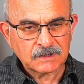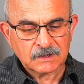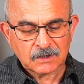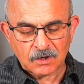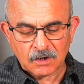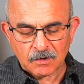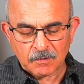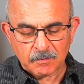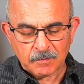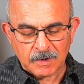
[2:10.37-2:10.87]

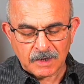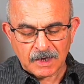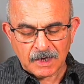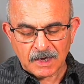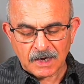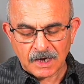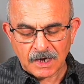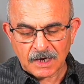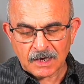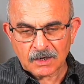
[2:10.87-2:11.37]
come
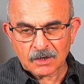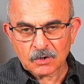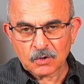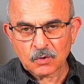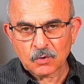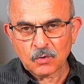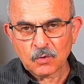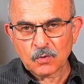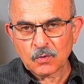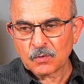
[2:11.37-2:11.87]
and
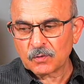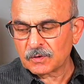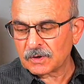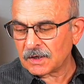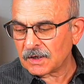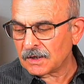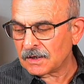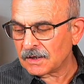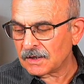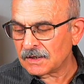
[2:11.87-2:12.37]
go,
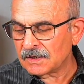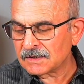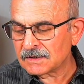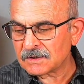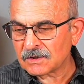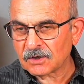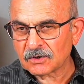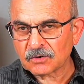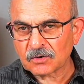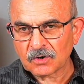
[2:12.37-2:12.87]
then it's
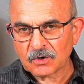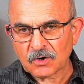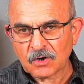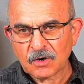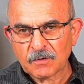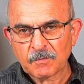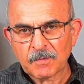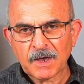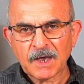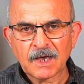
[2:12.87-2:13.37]
not going to
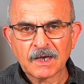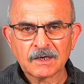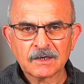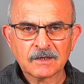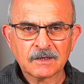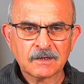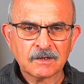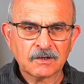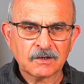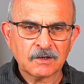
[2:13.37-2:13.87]
come
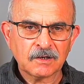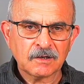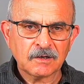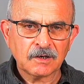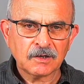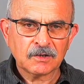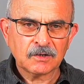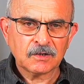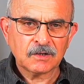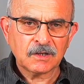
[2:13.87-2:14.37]
back. Like
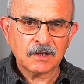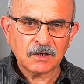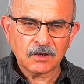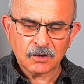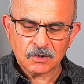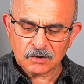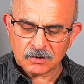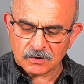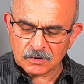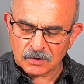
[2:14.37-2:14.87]
I think
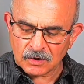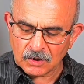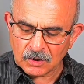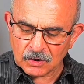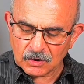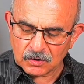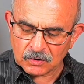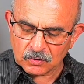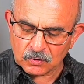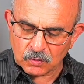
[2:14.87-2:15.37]
I
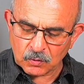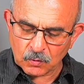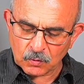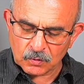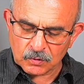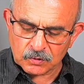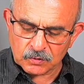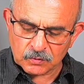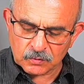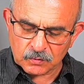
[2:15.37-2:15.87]

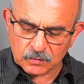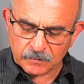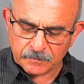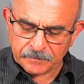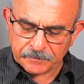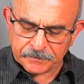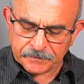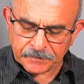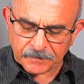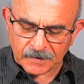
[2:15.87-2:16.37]
told you
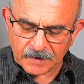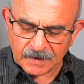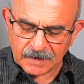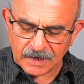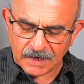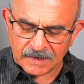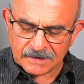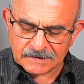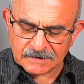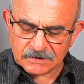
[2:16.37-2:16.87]

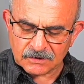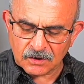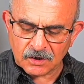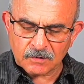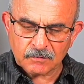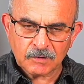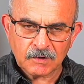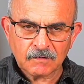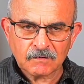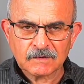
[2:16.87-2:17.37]
last
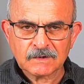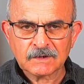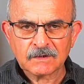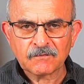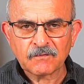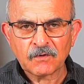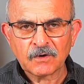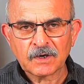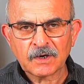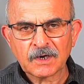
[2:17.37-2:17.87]
time, there was a
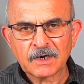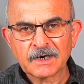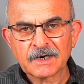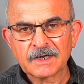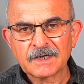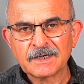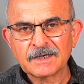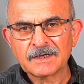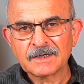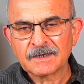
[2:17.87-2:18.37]
final
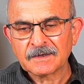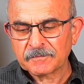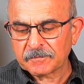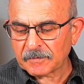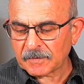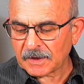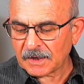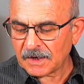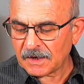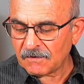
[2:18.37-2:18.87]

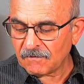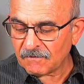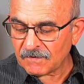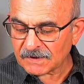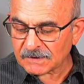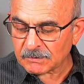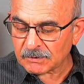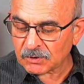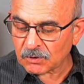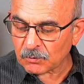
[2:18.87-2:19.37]

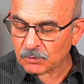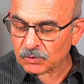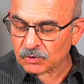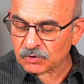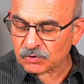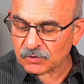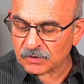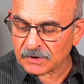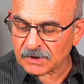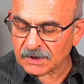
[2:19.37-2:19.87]
investment
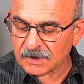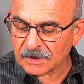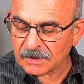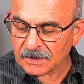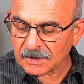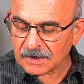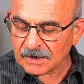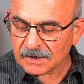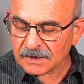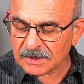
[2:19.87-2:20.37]
opportunity
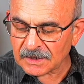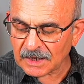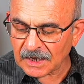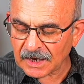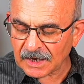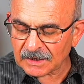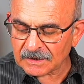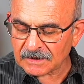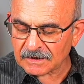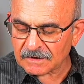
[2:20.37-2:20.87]

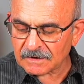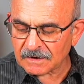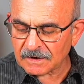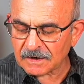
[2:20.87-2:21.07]
that